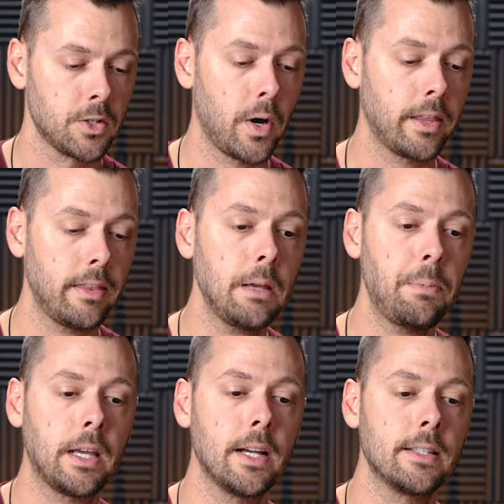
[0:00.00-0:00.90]
So I think
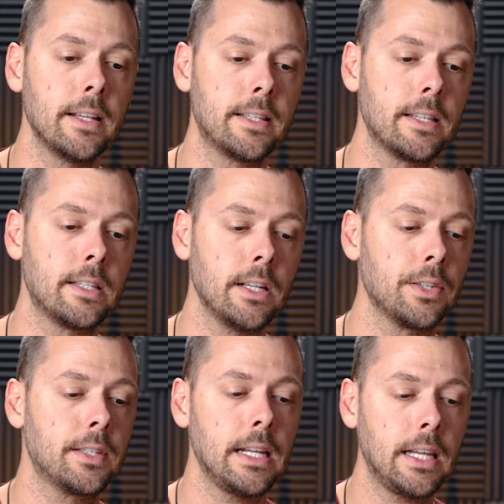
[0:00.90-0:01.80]
because this is
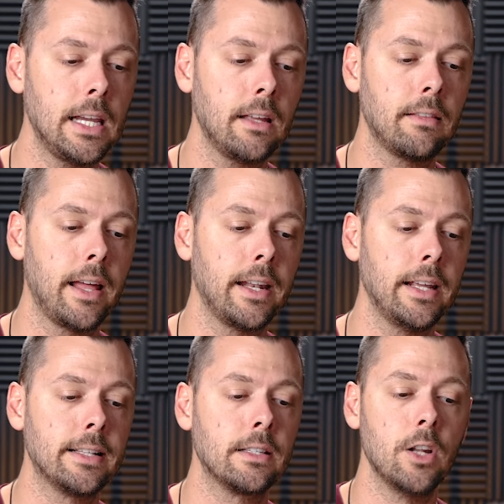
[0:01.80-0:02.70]
still syncing that
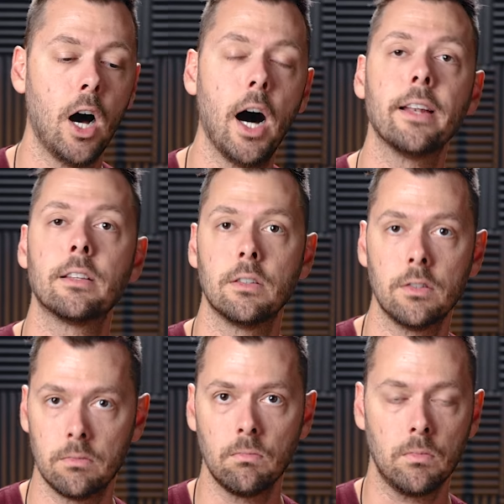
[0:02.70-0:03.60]
it's not
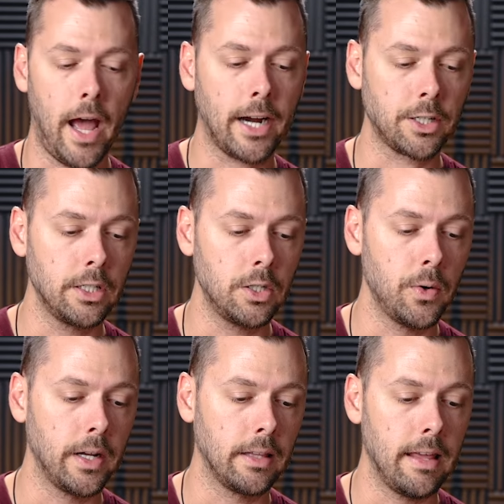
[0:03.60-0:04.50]
actually
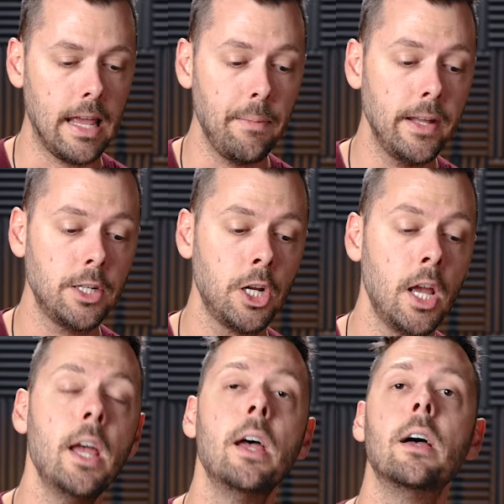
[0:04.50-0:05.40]
doing the image.
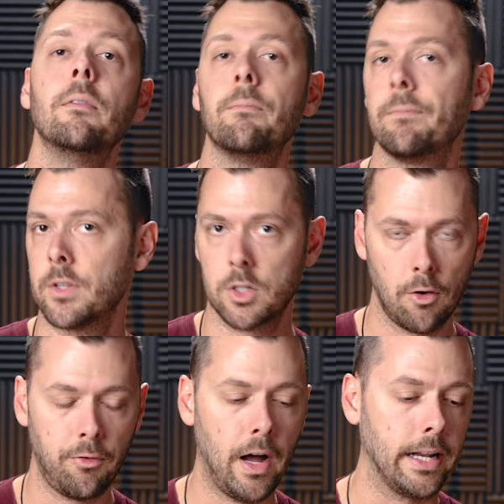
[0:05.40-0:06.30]

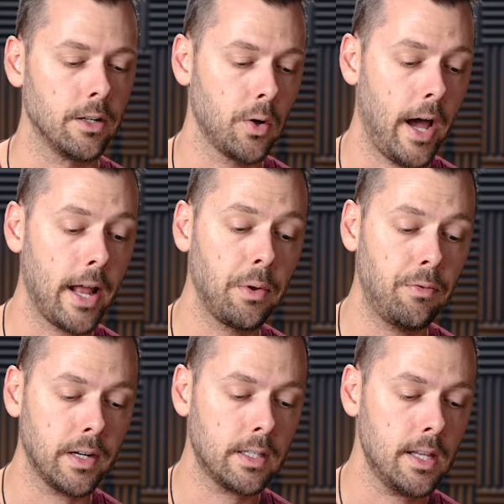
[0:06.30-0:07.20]
So fine. So how do we
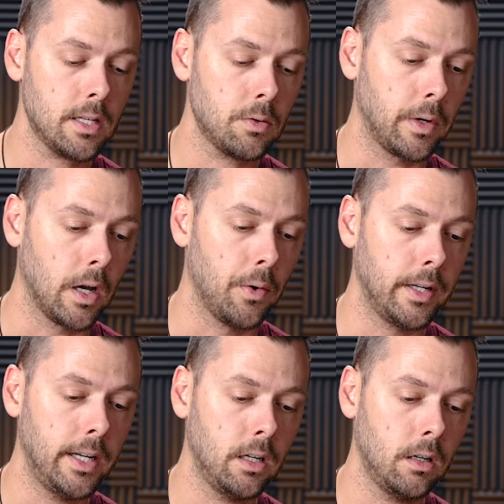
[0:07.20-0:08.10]
fix this? We go in
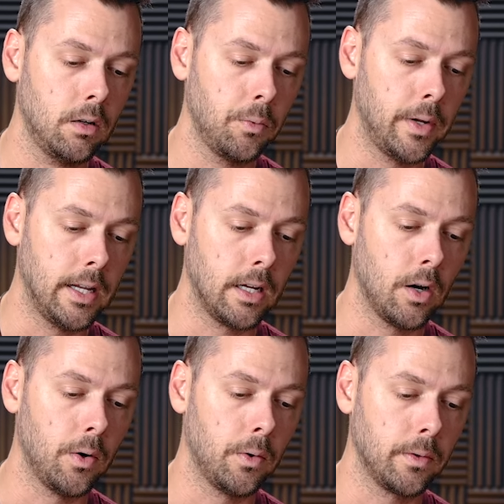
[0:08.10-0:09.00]
here, we
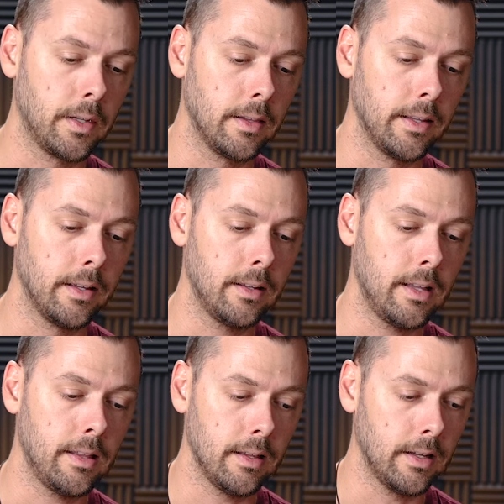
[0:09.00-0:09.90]
go to the,
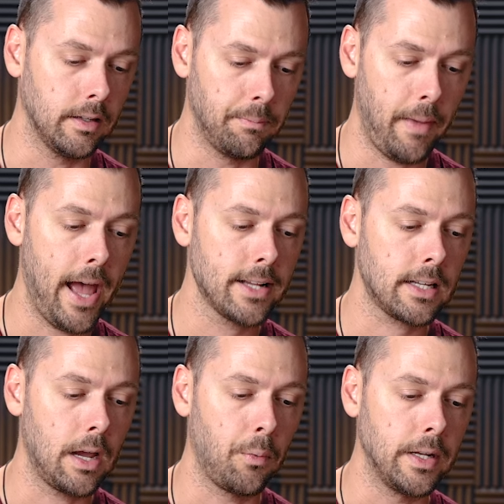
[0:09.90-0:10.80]
the
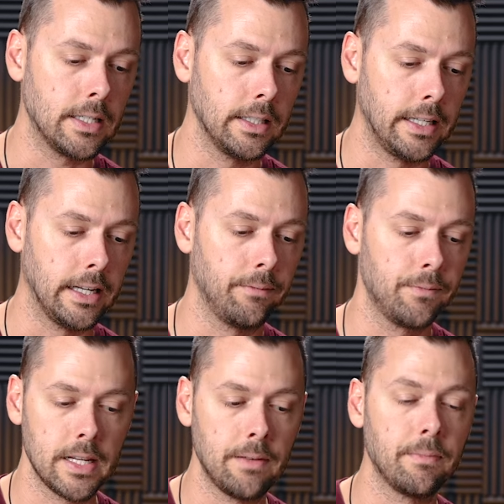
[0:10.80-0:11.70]
mask and we delete it.
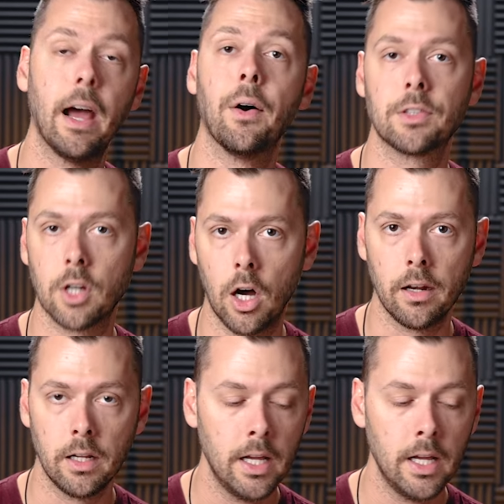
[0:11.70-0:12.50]
See, now it's gone.